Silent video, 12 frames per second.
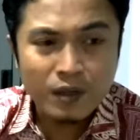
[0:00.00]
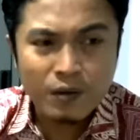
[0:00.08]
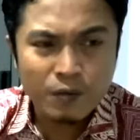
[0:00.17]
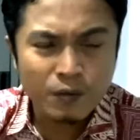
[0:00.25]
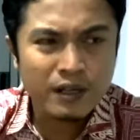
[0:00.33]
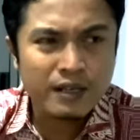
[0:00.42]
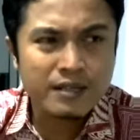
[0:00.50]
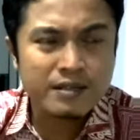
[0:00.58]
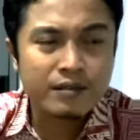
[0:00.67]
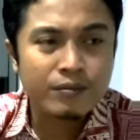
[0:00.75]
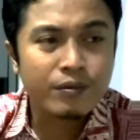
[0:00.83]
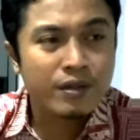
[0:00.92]
What is
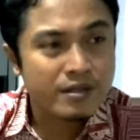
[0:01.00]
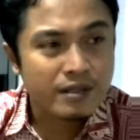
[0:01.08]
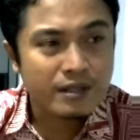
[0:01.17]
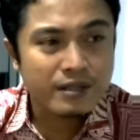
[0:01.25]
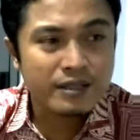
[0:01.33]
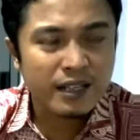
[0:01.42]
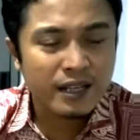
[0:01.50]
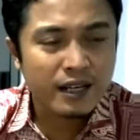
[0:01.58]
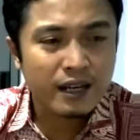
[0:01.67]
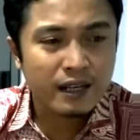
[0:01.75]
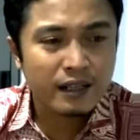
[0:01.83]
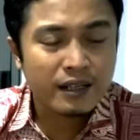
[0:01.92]
the research? And
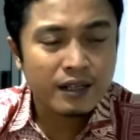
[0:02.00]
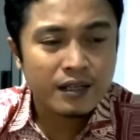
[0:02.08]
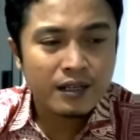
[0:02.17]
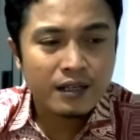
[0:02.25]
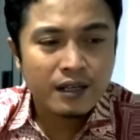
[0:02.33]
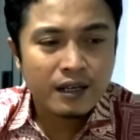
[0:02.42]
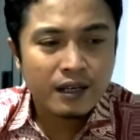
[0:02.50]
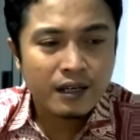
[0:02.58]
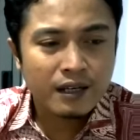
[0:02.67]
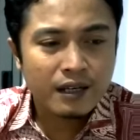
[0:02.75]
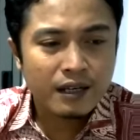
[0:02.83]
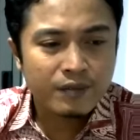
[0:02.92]
then
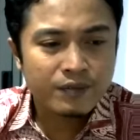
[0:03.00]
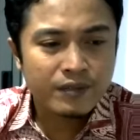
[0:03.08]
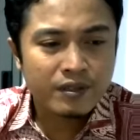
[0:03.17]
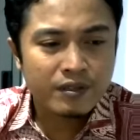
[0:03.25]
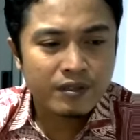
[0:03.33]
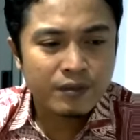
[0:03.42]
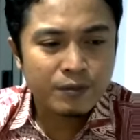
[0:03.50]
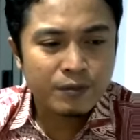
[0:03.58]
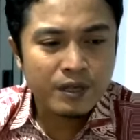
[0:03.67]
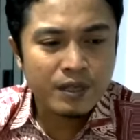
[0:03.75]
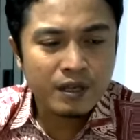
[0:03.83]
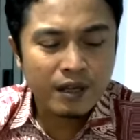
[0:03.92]
after
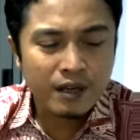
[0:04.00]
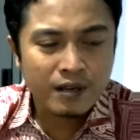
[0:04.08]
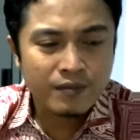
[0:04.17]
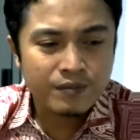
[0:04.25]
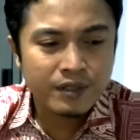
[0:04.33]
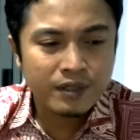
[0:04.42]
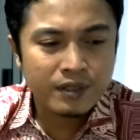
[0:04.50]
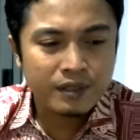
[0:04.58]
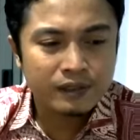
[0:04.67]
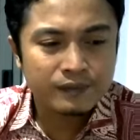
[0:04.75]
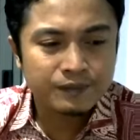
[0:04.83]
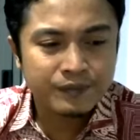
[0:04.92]
we have
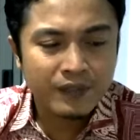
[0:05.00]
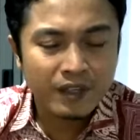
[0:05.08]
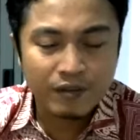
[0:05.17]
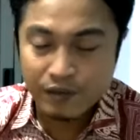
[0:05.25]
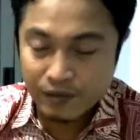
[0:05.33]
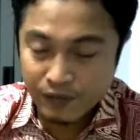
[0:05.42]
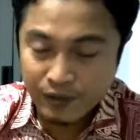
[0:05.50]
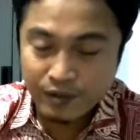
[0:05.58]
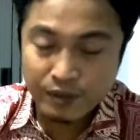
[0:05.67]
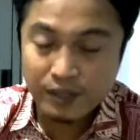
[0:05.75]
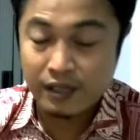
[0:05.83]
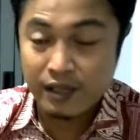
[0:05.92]
the overview
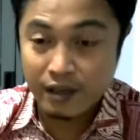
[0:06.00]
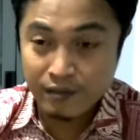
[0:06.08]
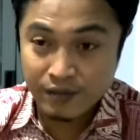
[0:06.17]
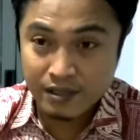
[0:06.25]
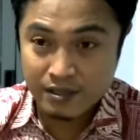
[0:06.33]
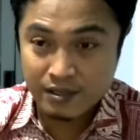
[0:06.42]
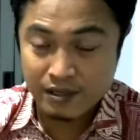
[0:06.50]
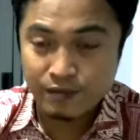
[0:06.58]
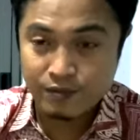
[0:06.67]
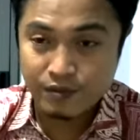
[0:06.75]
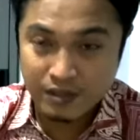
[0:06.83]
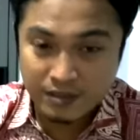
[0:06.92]
about the definition of
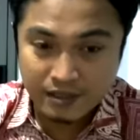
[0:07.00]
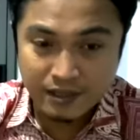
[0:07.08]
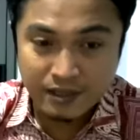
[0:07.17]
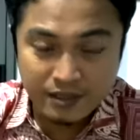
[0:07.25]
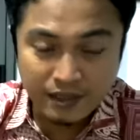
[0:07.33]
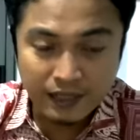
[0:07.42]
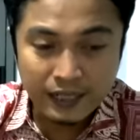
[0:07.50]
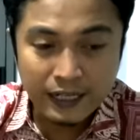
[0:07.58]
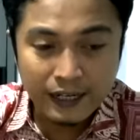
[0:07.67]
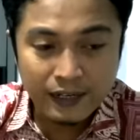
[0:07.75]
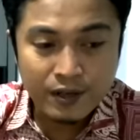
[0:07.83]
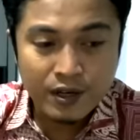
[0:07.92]
research, and
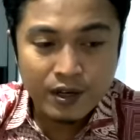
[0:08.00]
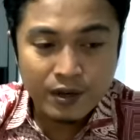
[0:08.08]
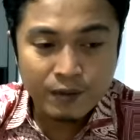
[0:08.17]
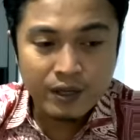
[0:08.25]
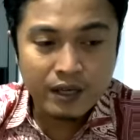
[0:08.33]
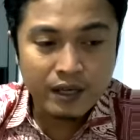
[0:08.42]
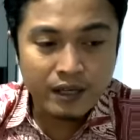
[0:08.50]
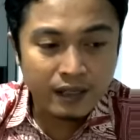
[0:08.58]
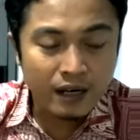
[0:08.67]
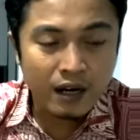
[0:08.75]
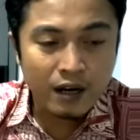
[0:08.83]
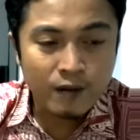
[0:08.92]
then we can
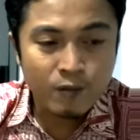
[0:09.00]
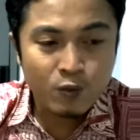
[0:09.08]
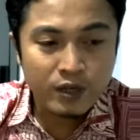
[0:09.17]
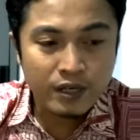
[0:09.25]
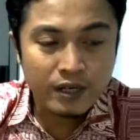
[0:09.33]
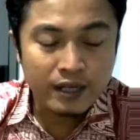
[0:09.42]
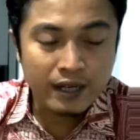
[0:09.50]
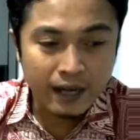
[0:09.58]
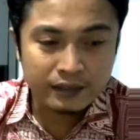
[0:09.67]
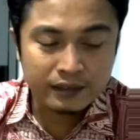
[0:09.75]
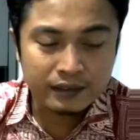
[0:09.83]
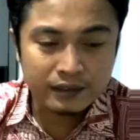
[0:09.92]
come with the
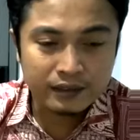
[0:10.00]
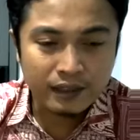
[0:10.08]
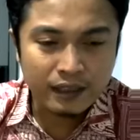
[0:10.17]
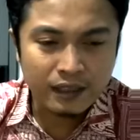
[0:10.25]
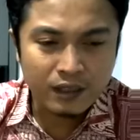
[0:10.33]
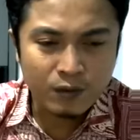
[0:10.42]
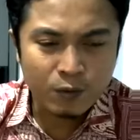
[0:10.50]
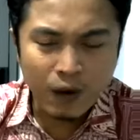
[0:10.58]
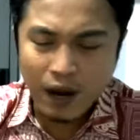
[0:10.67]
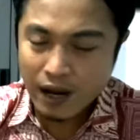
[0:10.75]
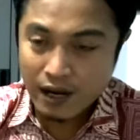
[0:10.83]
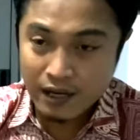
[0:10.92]
next
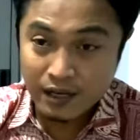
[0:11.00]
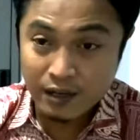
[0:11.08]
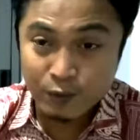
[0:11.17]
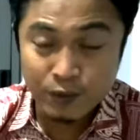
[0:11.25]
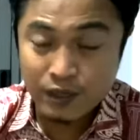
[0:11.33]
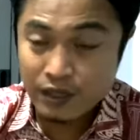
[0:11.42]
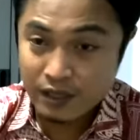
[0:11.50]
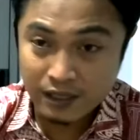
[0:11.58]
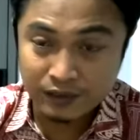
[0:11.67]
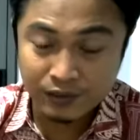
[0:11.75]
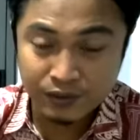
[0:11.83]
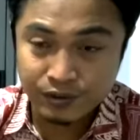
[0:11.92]
why that we
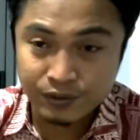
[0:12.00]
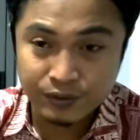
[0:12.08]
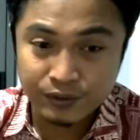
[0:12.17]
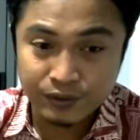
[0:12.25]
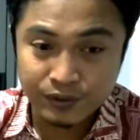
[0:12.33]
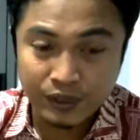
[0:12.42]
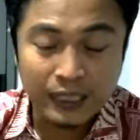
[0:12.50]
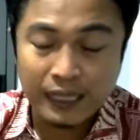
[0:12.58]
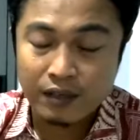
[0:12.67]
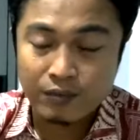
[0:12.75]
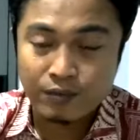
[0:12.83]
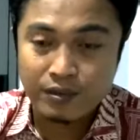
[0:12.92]
need to
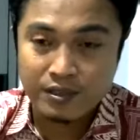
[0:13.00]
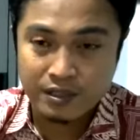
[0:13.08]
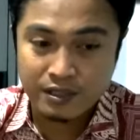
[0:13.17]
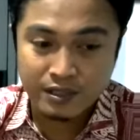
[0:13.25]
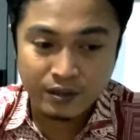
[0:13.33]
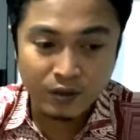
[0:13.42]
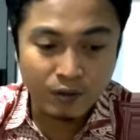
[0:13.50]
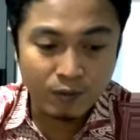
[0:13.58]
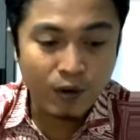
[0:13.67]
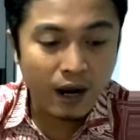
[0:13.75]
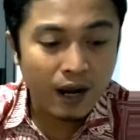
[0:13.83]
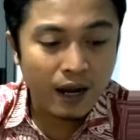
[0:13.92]
conduct research or
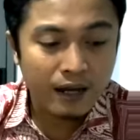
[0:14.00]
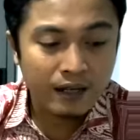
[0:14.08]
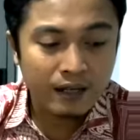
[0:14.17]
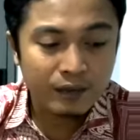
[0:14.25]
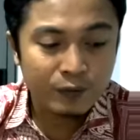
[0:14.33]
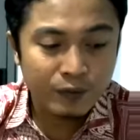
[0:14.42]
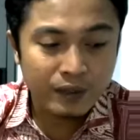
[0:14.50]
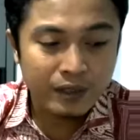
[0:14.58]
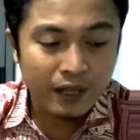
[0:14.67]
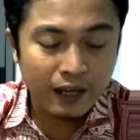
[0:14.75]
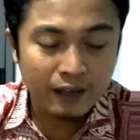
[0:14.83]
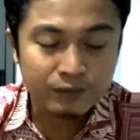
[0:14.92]
why that
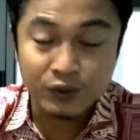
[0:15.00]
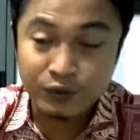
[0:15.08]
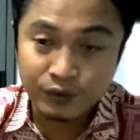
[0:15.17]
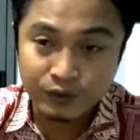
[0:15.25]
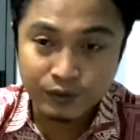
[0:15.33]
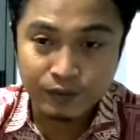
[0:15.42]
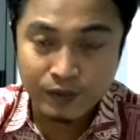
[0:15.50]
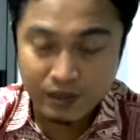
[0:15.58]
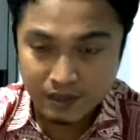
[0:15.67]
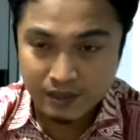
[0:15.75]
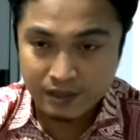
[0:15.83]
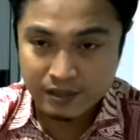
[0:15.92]
we have to do
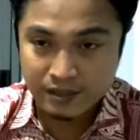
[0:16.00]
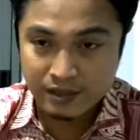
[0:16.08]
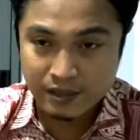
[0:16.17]
research.